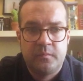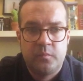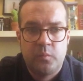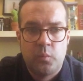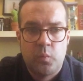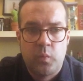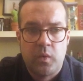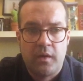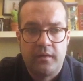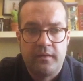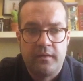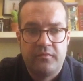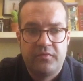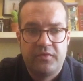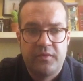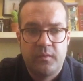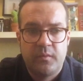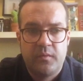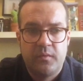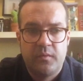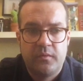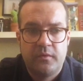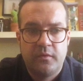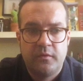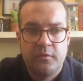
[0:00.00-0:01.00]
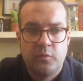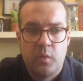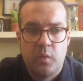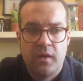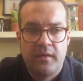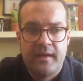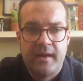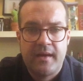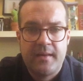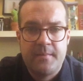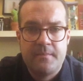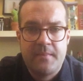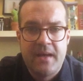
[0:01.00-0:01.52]
One of the, the, the one
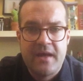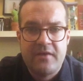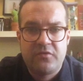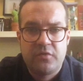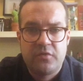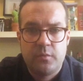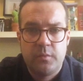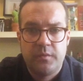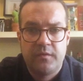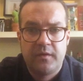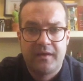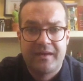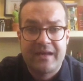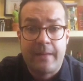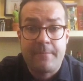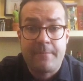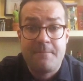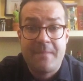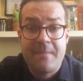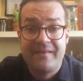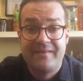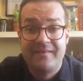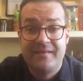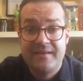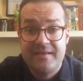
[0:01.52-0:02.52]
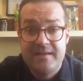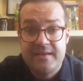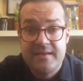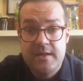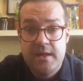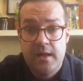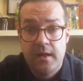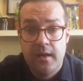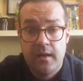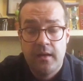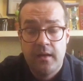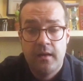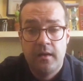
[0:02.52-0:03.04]
I mentioned was the
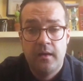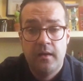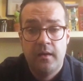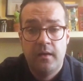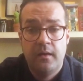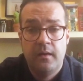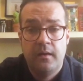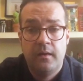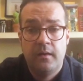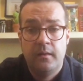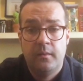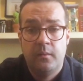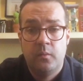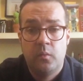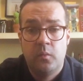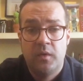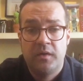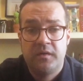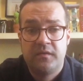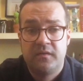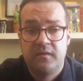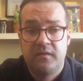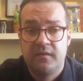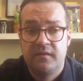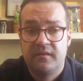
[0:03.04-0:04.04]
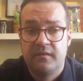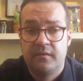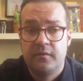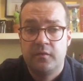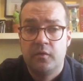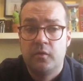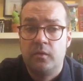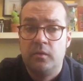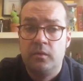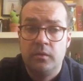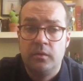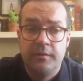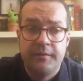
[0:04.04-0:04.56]
Capmatti, uh, which is an
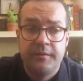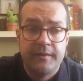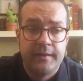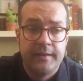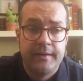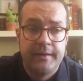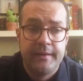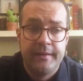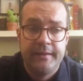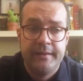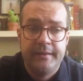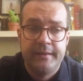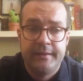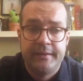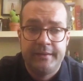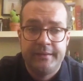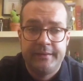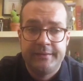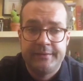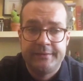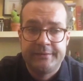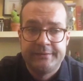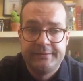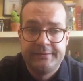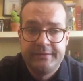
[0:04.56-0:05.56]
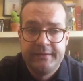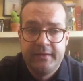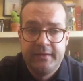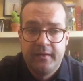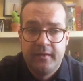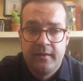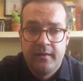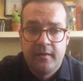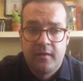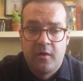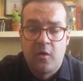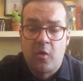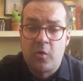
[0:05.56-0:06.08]
old a uh,
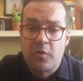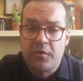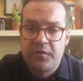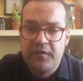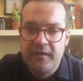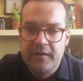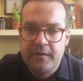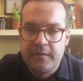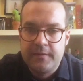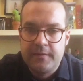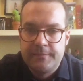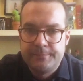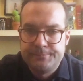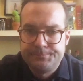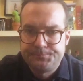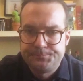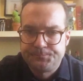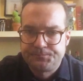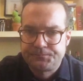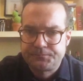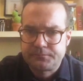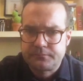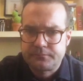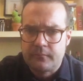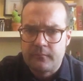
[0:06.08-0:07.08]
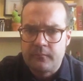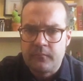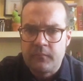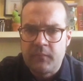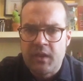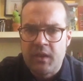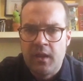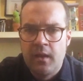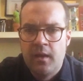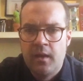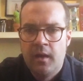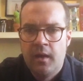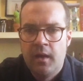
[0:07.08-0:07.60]
Corsican,
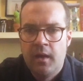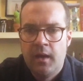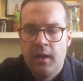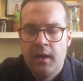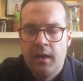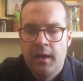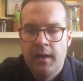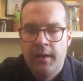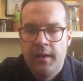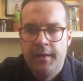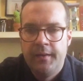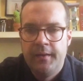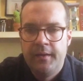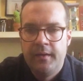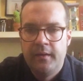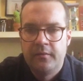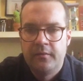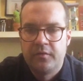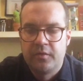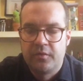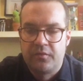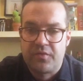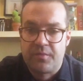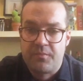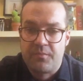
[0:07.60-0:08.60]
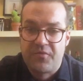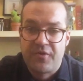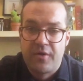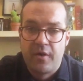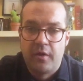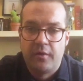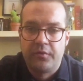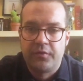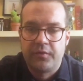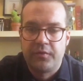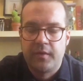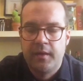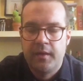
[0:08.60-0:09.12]
Uh, so from
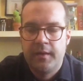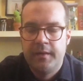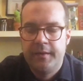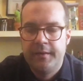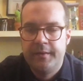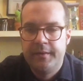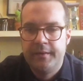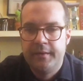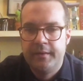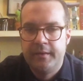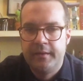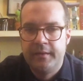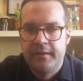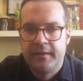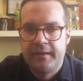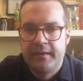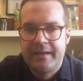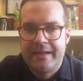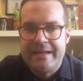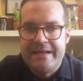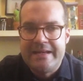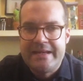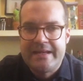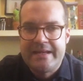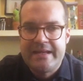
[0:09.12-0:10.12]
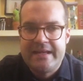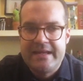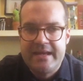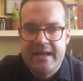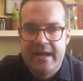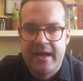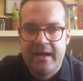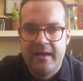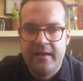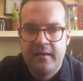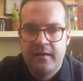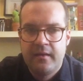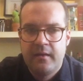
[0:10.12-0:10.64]
France, uh,
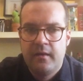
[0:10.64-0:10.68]
quinquina.